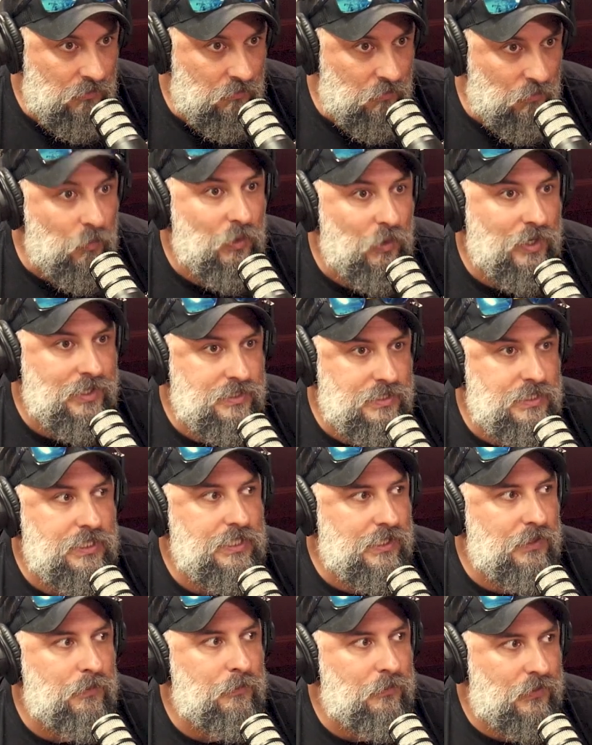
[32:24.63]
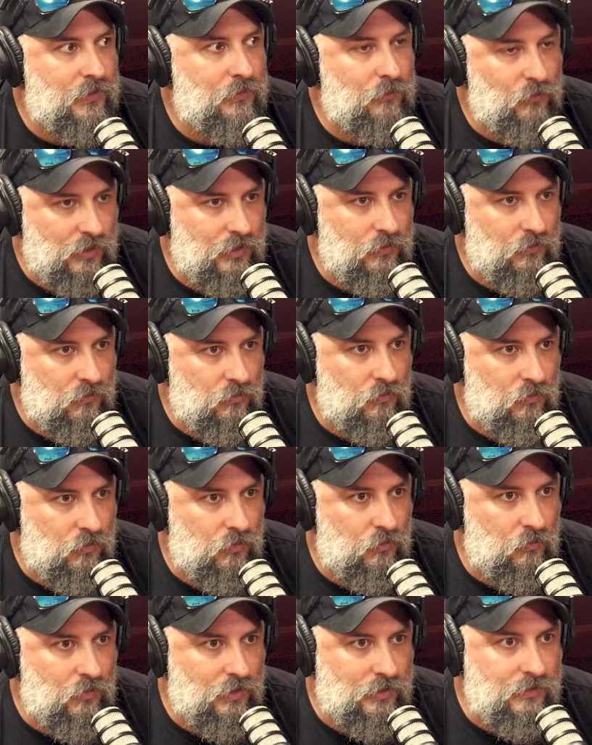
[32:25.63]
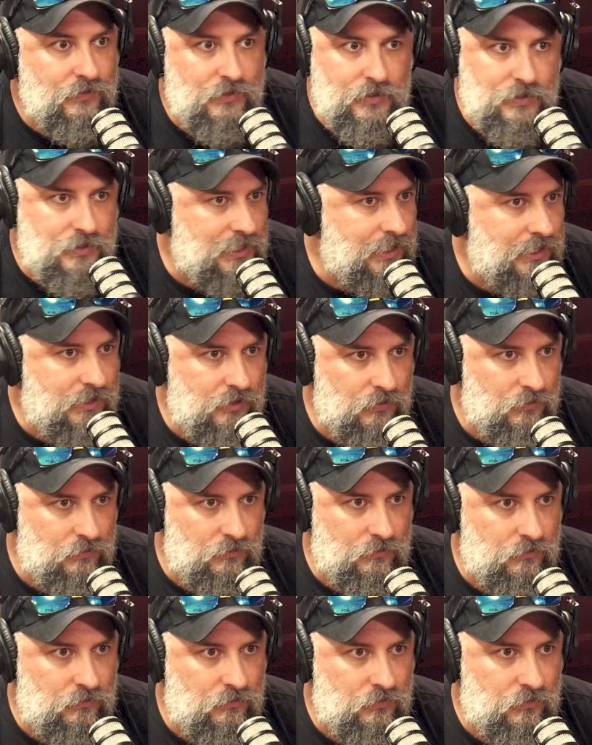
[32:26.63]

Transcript: what are their deco